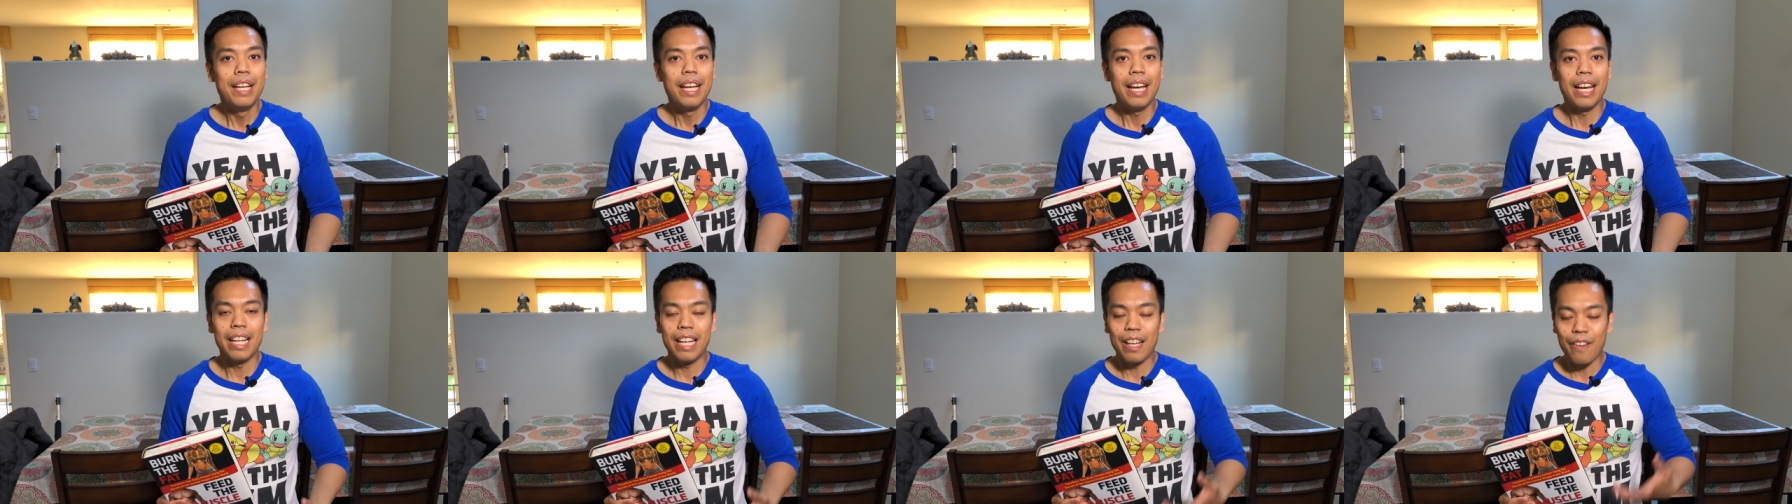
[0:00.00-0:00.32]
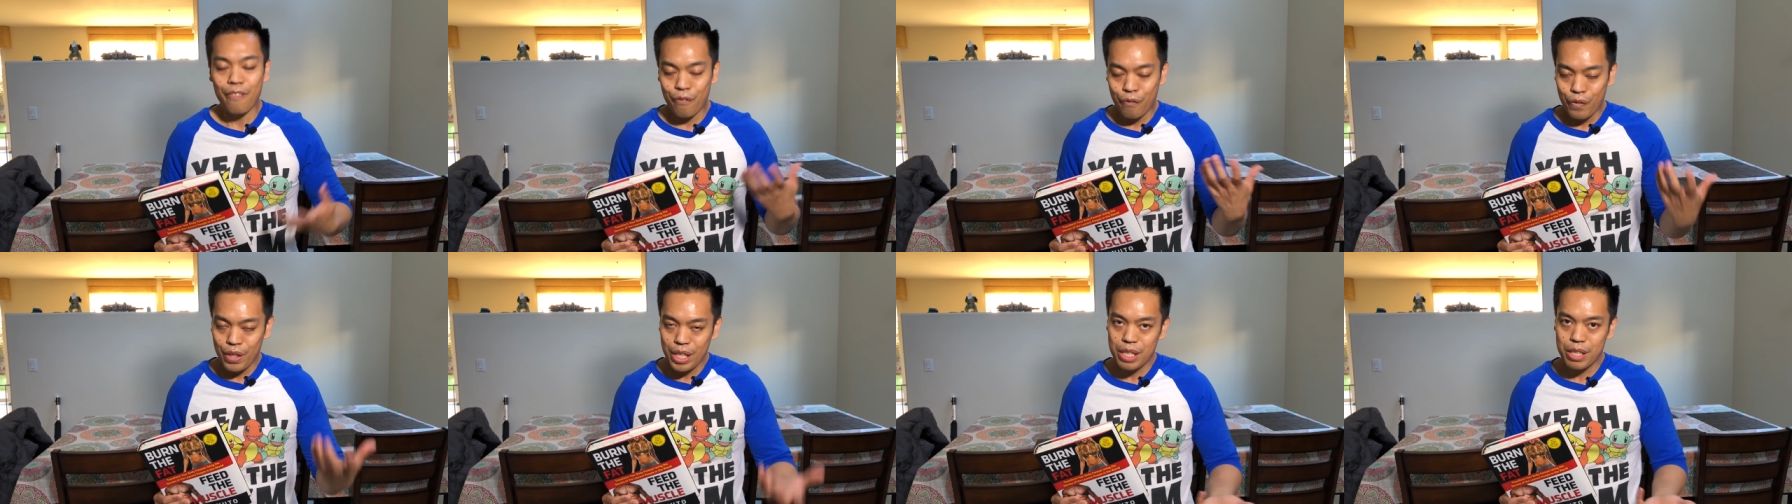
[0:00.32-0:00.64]
and I
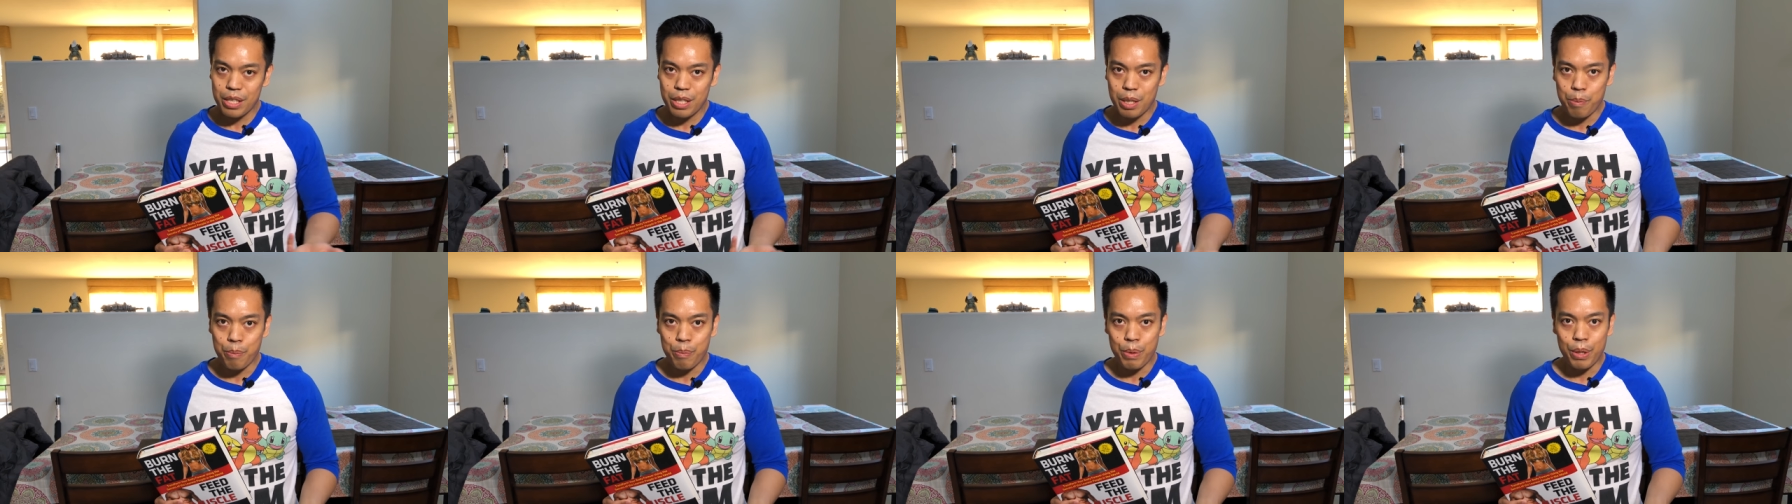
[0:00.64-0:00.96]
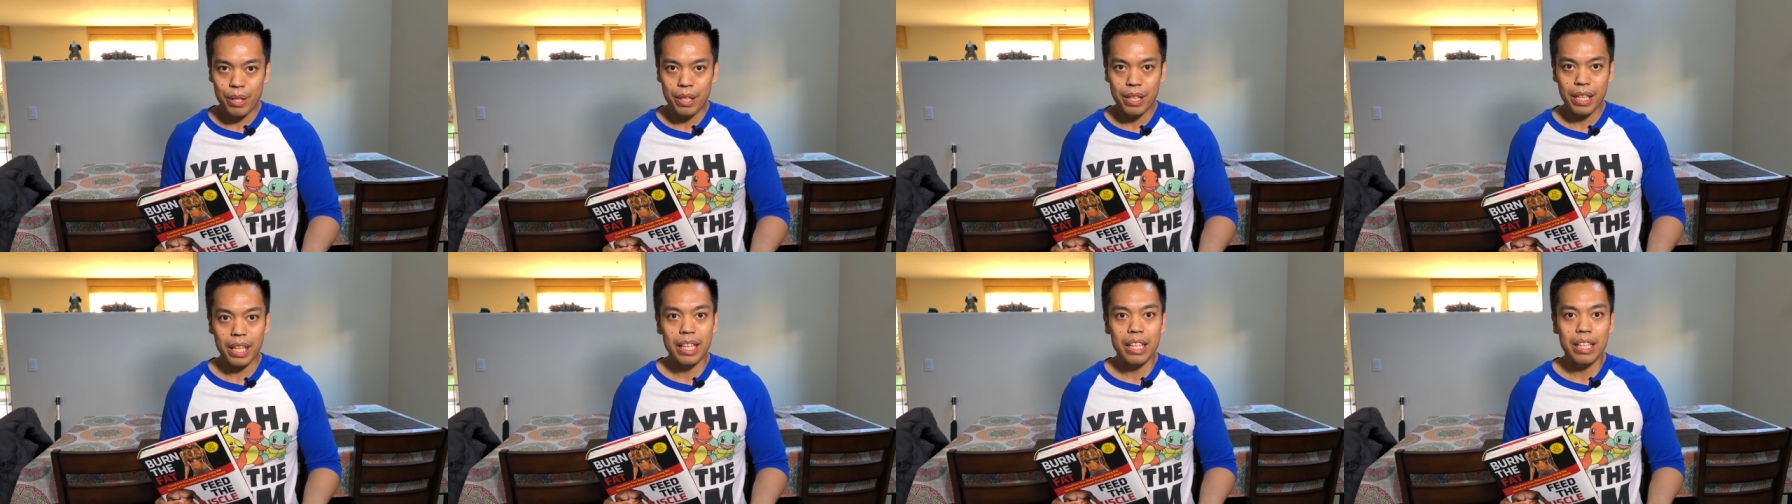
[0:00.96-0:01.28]
finished the
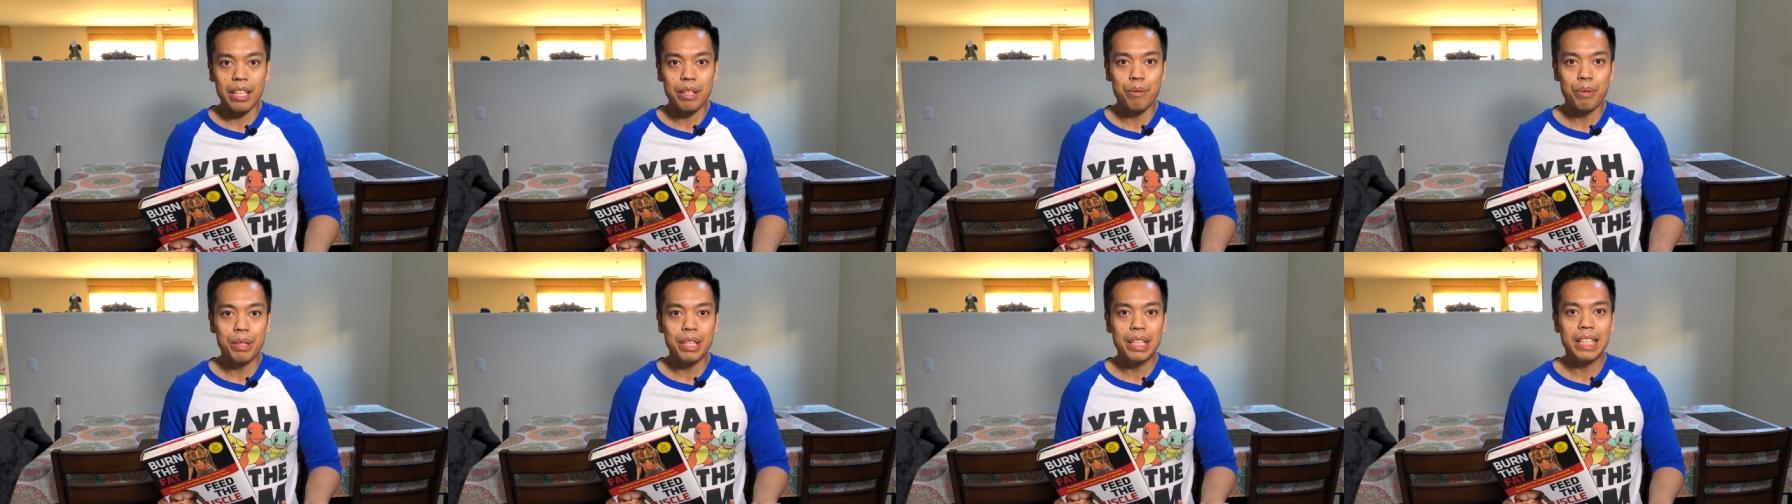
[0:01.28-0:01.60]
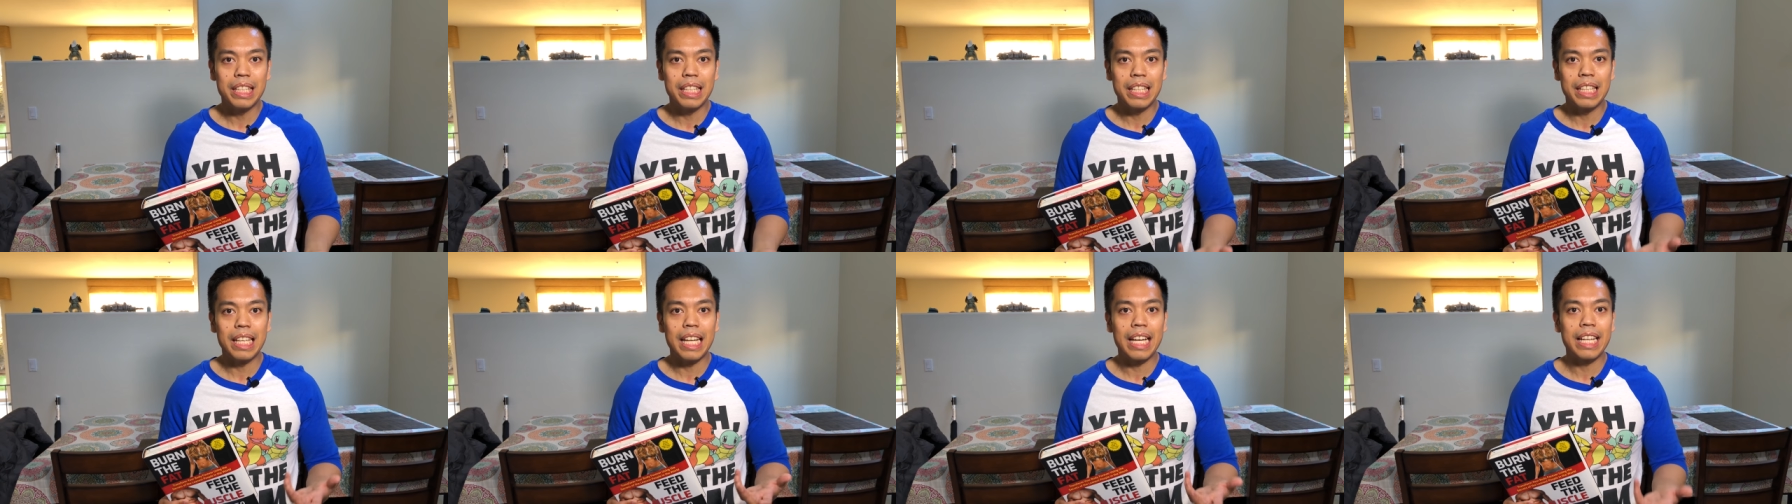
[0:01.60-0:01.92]
book and I
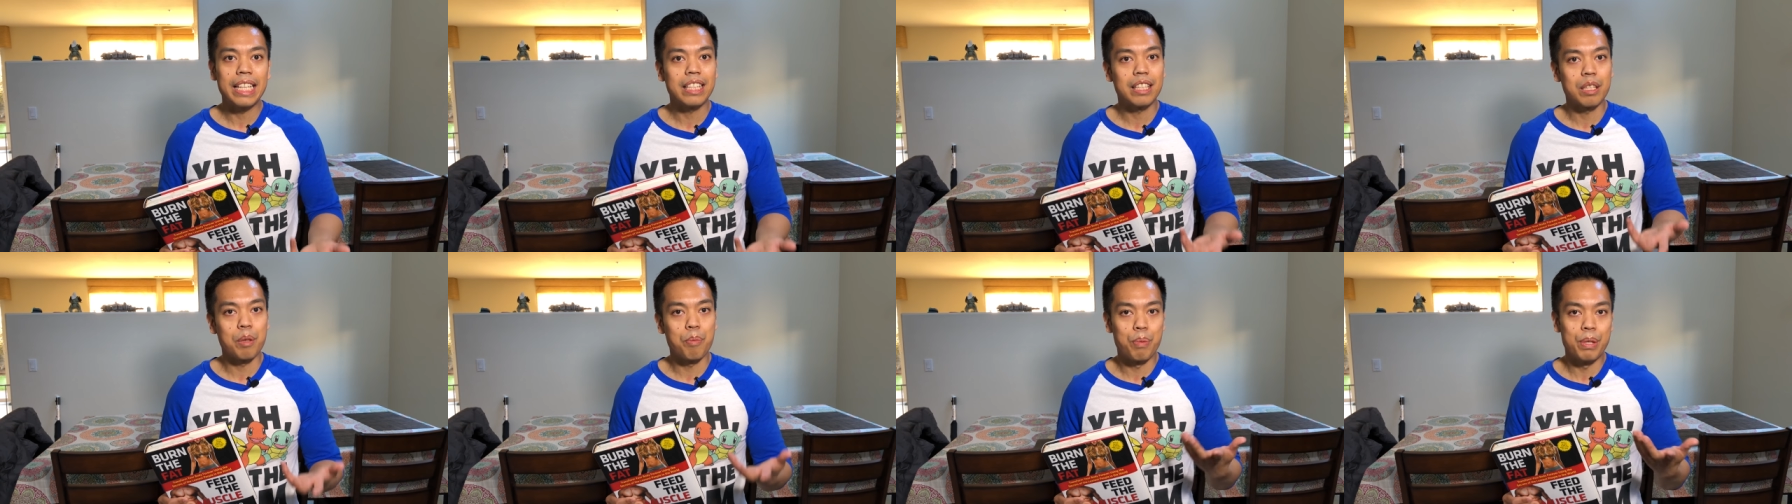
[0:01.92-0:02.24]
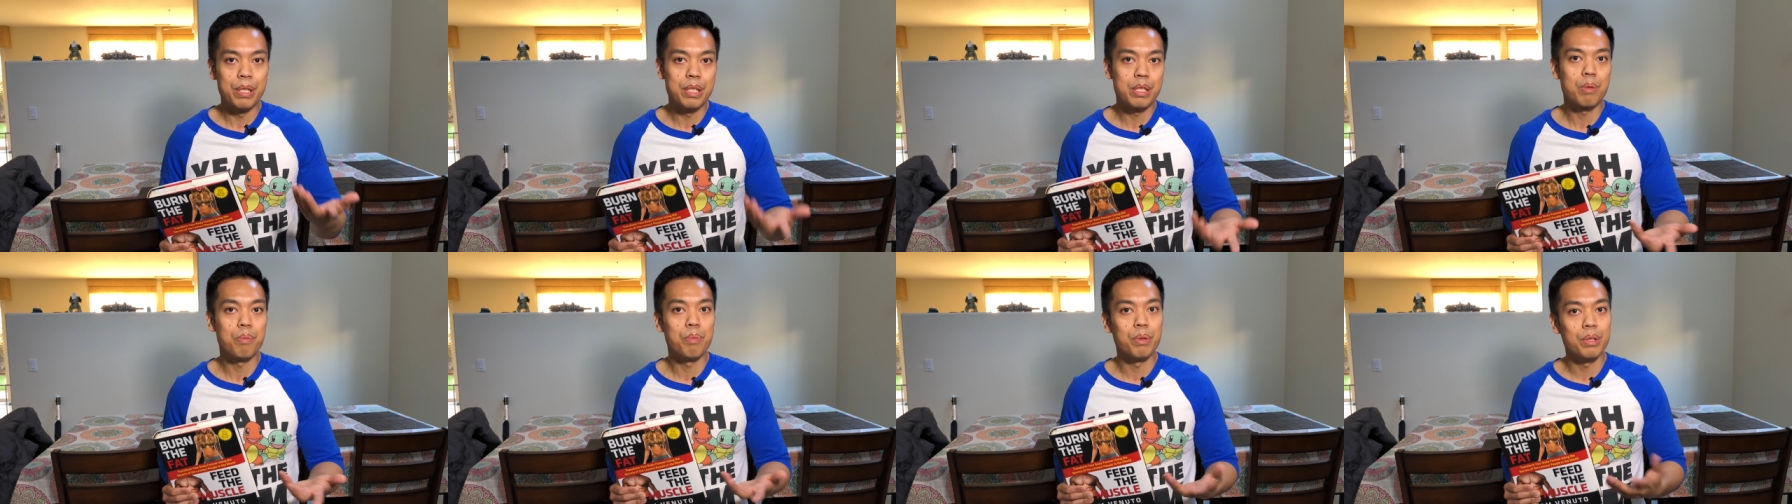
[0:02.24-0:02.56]
really liked the
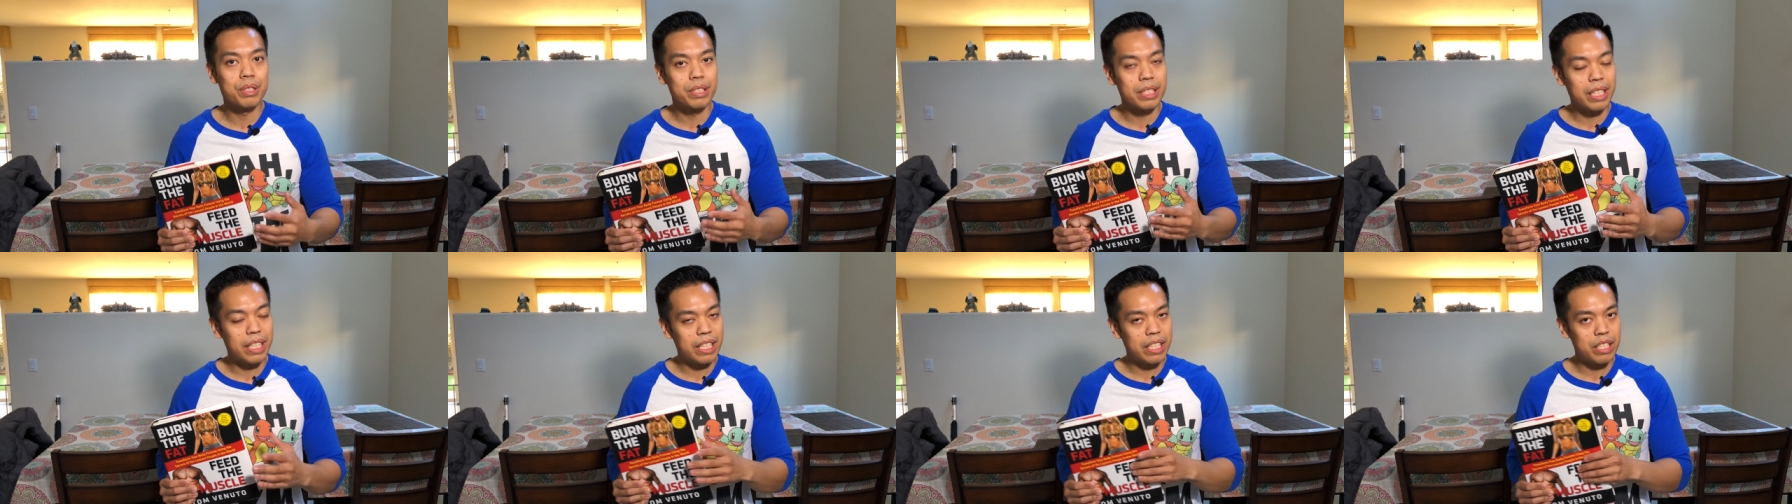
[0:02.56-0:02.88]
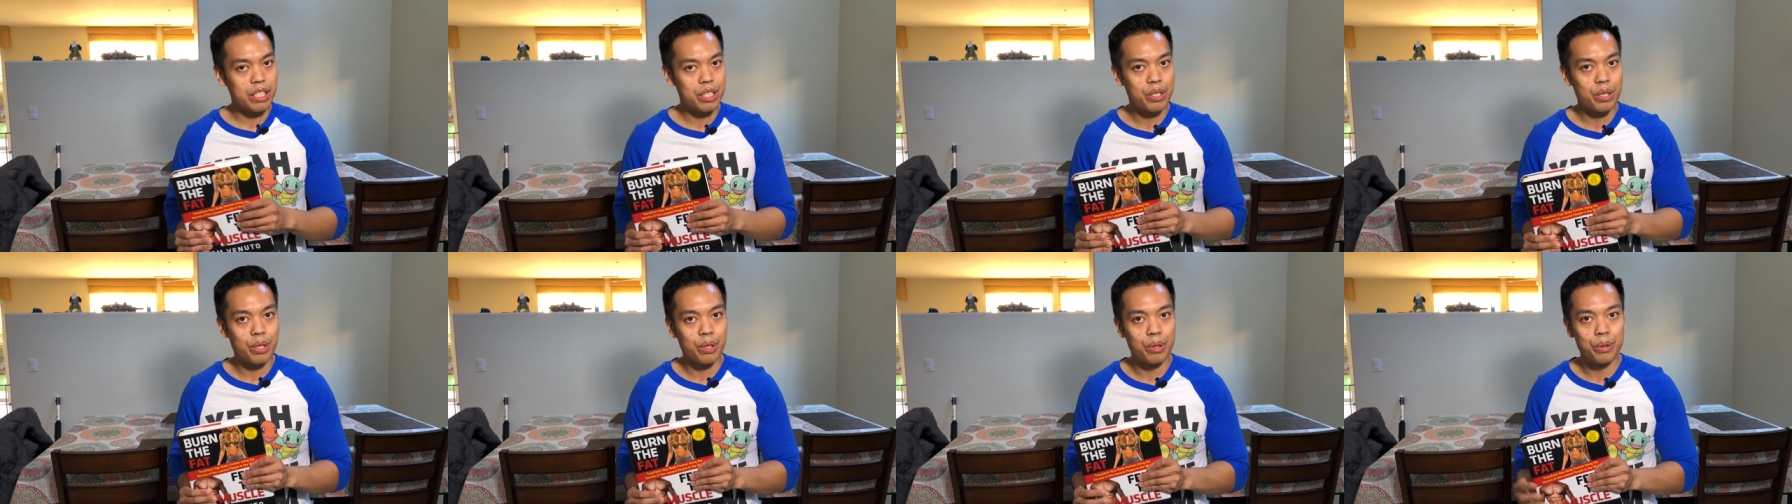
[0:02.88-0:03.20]
principles that it
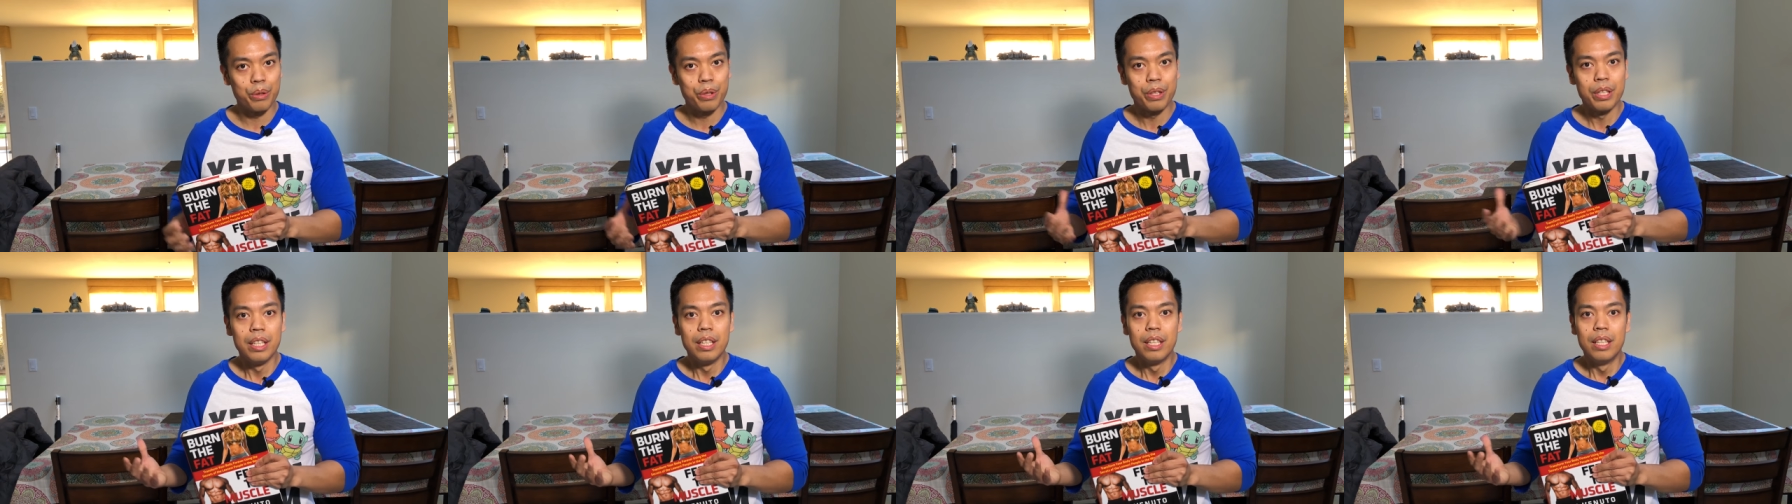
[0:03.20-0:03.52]
showed,